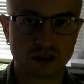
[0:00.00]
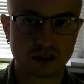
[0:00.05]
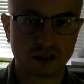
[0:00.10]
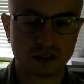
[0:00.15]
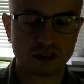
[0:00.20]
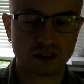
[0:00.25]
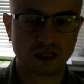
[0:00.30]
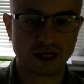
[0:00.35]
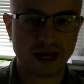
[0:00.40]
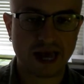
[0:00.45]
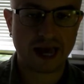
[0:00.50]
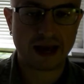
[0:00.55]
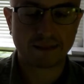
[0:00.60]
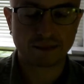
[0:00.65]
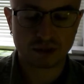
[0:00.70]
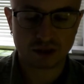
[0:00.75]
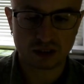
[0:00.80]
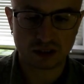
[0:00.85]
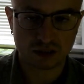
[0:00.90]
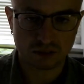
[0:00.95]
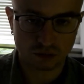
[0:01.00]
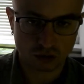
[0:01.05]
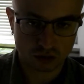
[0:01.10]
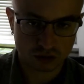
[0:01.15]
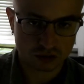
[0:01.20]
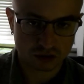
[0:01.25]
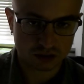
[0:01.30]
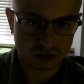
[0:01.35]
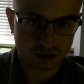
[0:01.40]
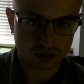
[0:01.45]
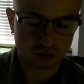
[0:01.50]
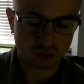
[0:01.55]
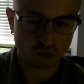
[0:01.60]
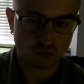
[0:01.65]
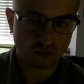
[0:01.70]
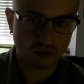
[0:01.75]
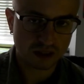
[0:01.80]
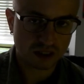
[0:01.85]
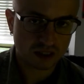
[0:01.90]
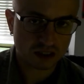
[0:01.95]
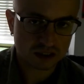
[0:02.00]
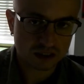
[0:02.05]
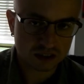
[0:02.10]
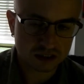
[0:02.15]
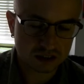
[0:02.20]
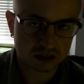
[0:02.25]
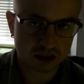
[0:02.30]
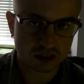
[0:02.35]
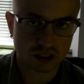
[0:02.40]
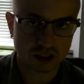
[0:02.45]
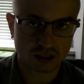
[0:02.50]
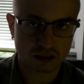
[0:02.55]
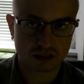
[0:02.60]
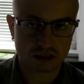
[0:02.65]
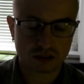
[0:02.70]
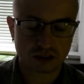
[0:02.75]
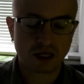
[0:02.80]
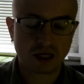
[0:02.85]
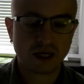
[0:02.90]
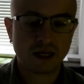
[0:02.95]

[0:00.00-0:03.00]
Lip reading: it's an empty democracy. So what are these struggles?